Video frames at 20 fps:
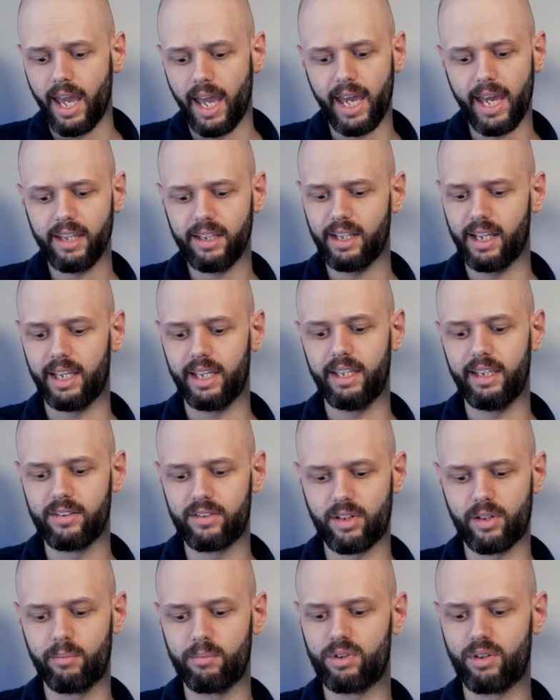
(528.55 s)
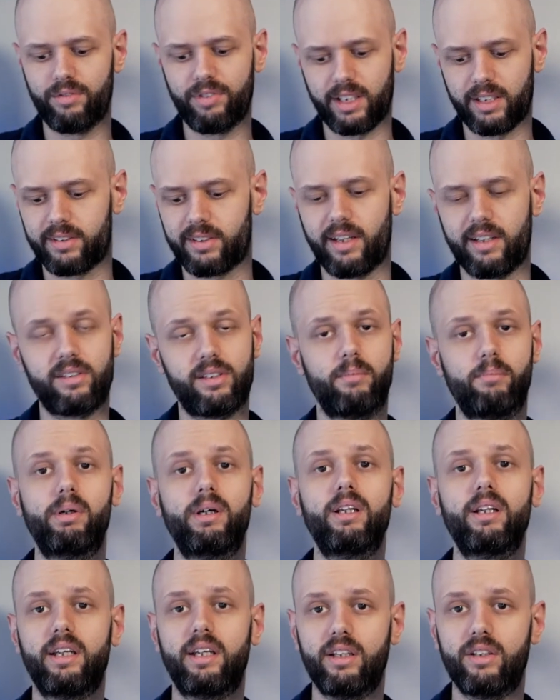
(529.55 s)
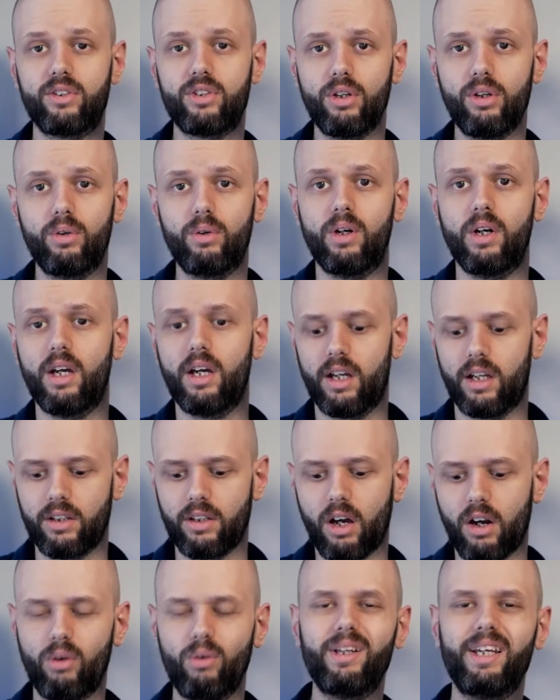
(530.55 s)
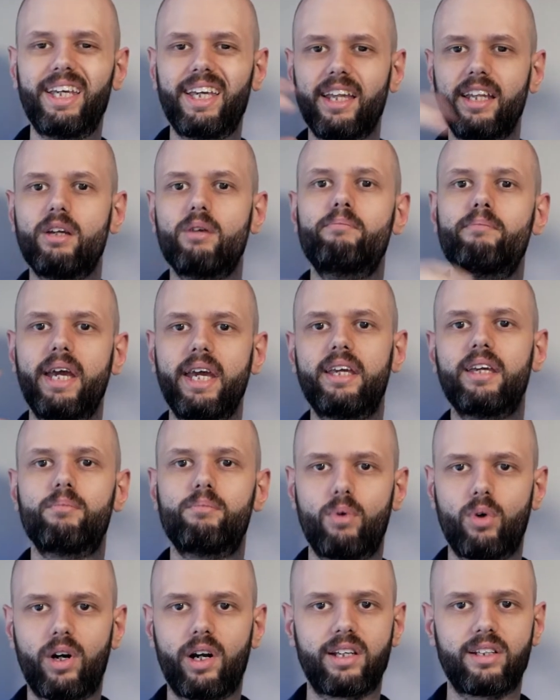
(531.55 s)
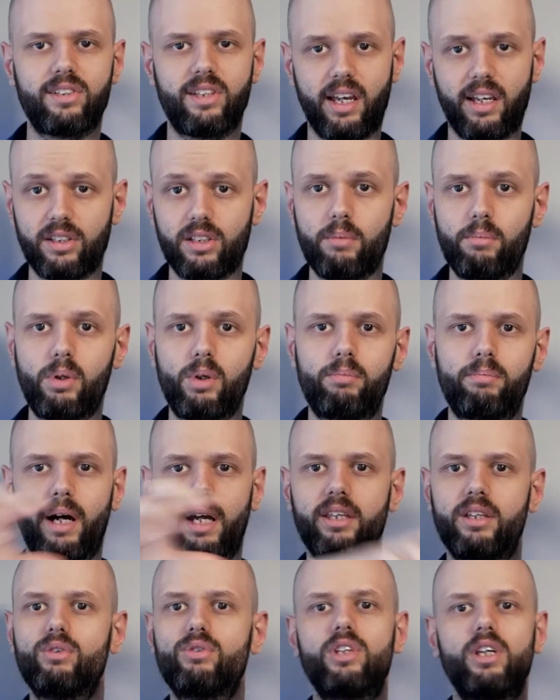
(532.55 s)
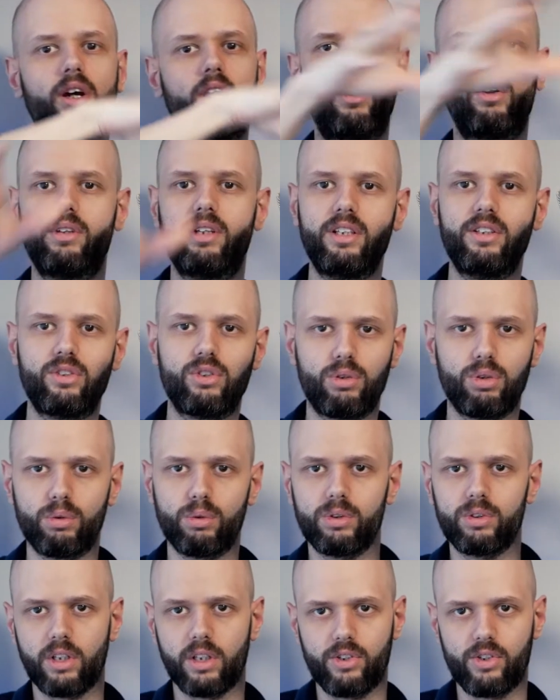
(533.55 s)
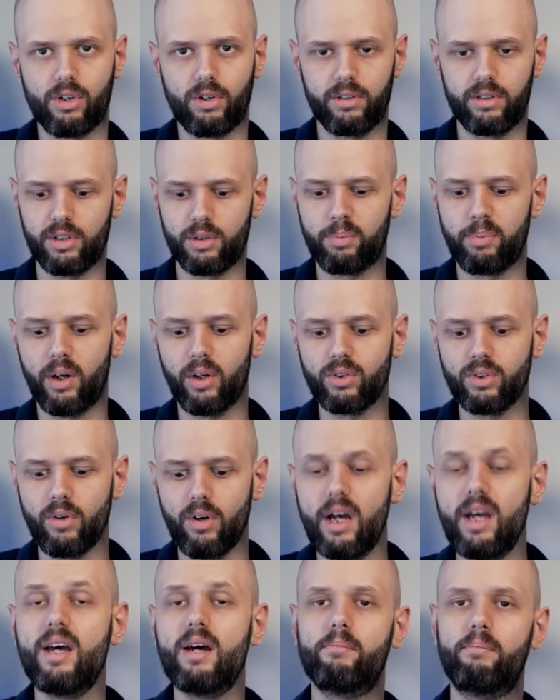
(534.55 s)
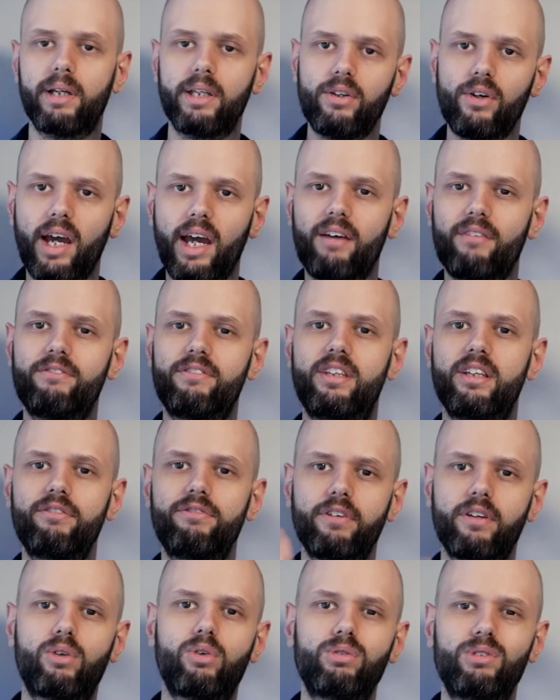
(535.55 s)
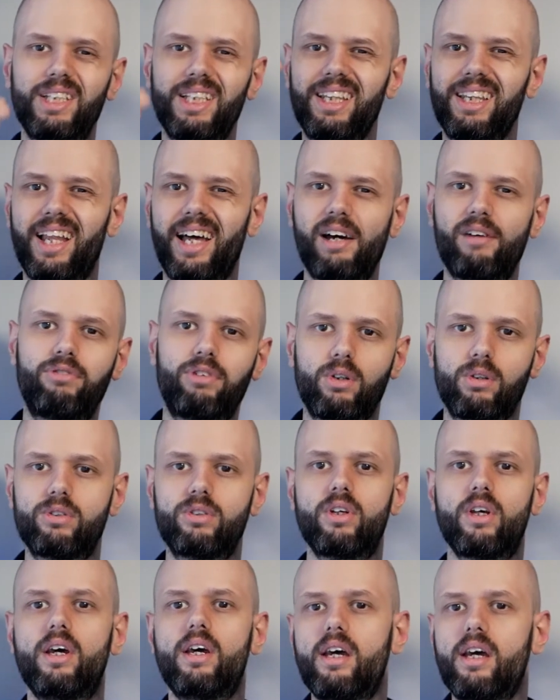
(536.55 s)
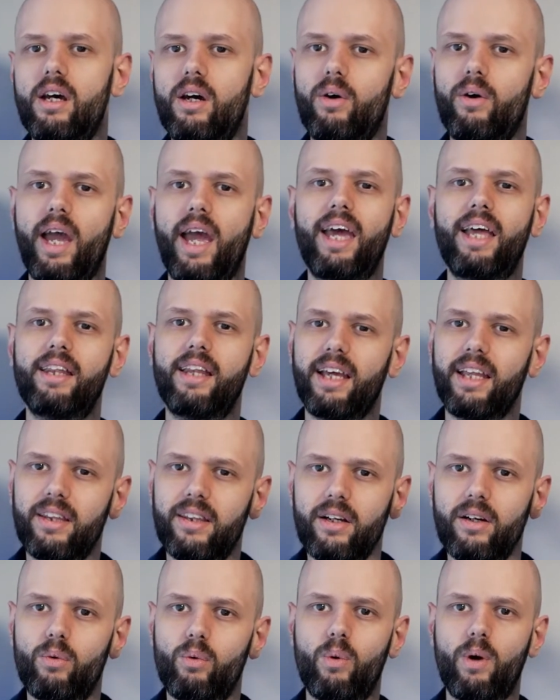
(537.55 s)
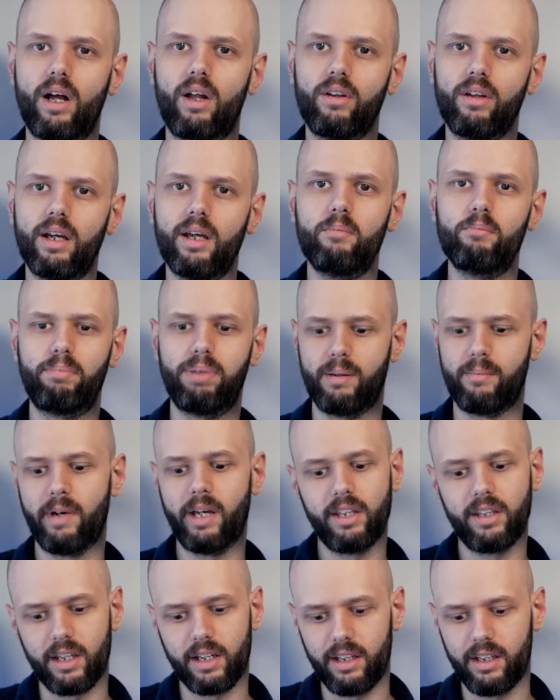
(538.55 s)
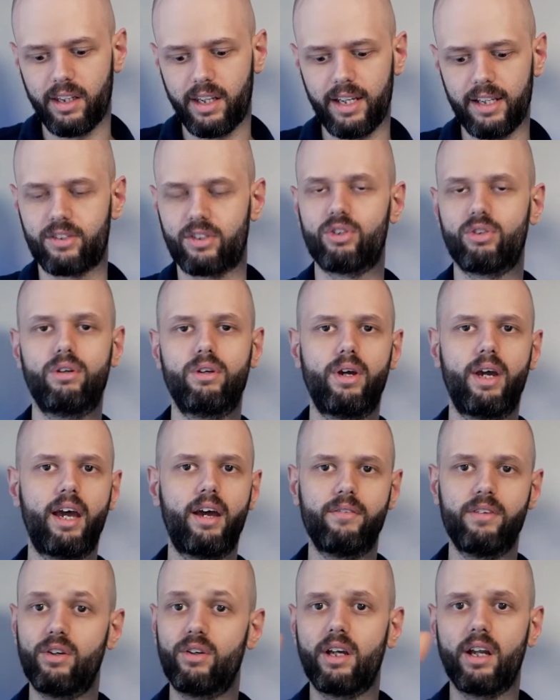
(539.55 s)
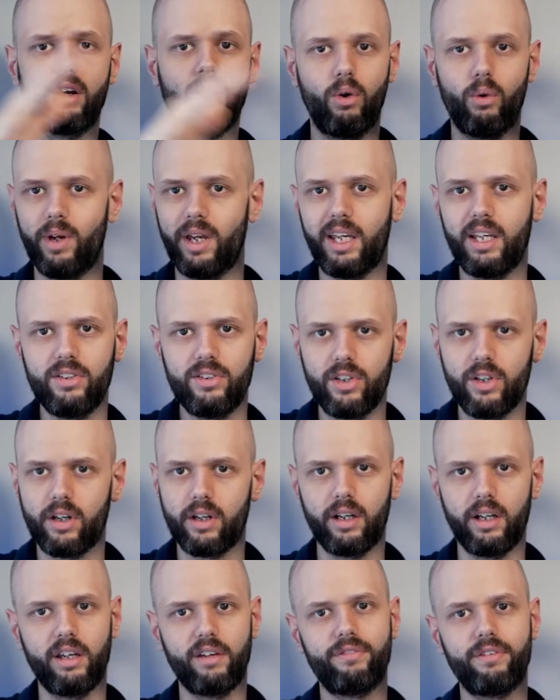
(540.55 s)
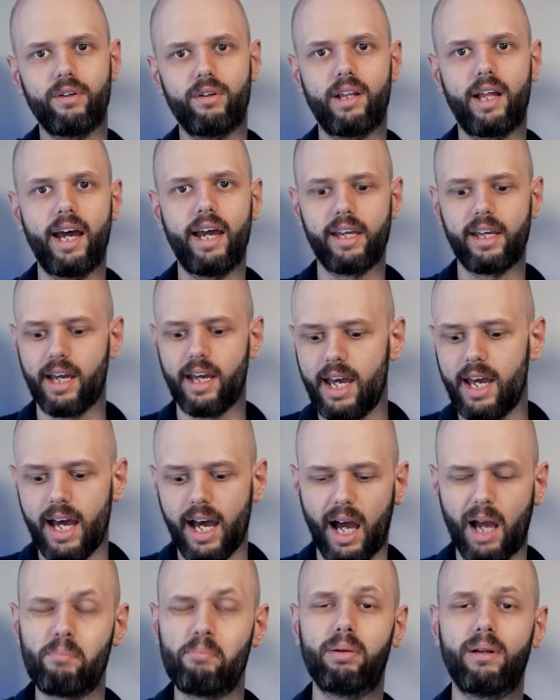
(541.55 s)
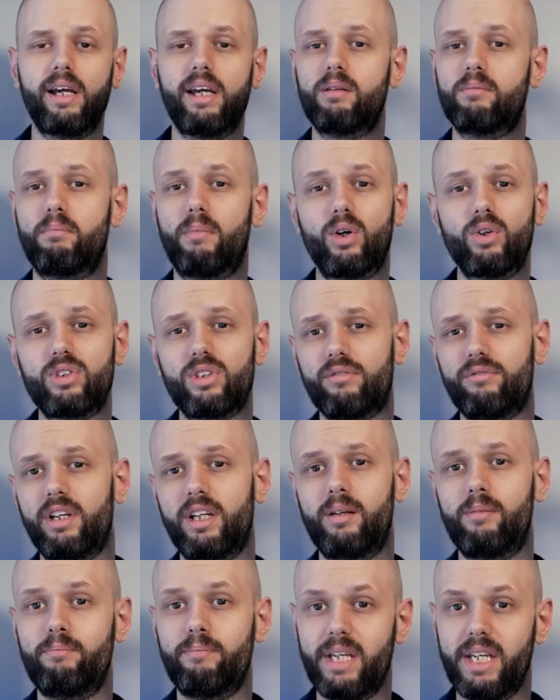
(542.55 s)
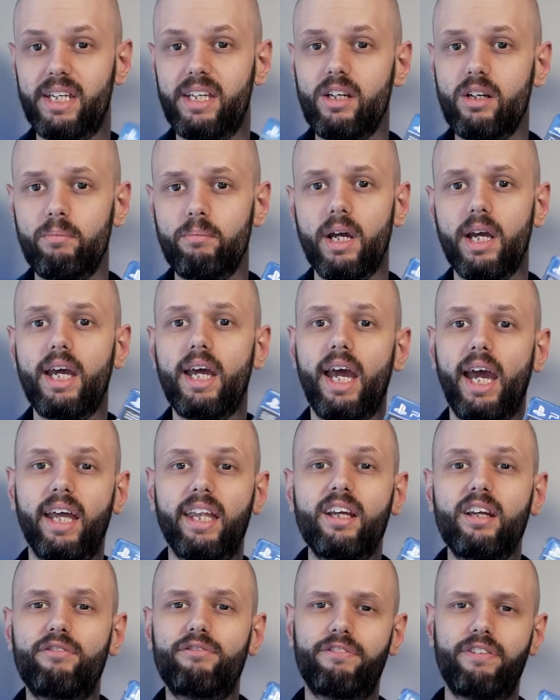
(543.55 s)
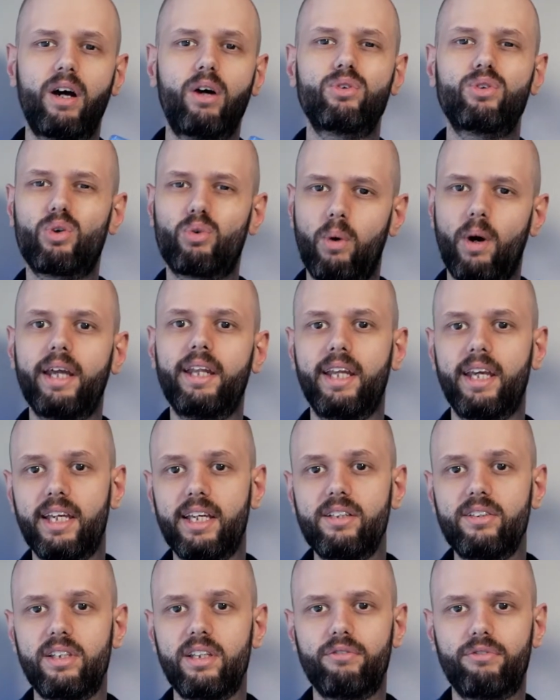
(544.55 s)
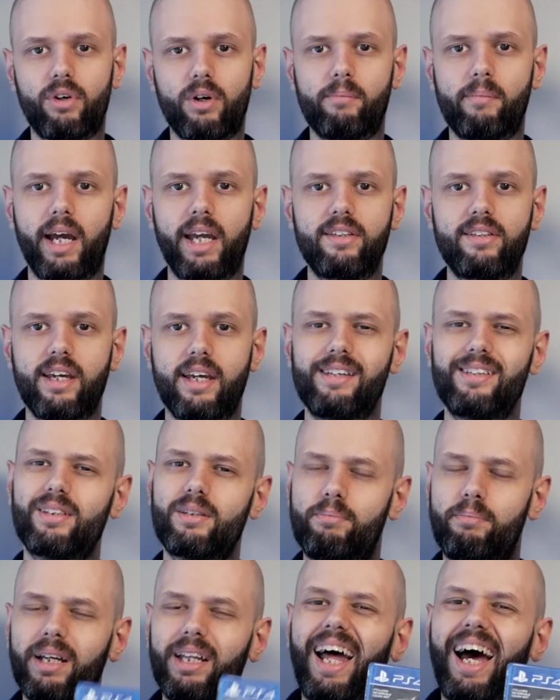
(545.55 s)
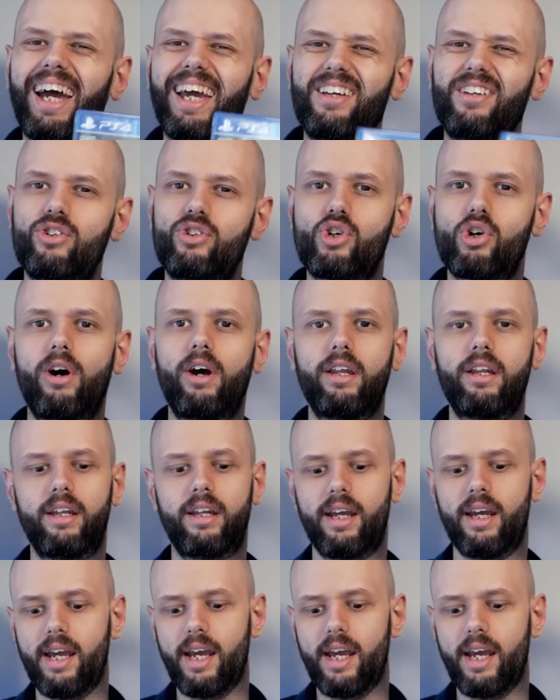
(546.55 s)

And in terms of accessibility, too, not only can you make it more accessible by using all these tools at your disposal, but you have difficulty levels and they're well implemented in this. So you have you can go easier if you like. I played most of it in medium and it felt quite easy for my taste, but I enjoyed it.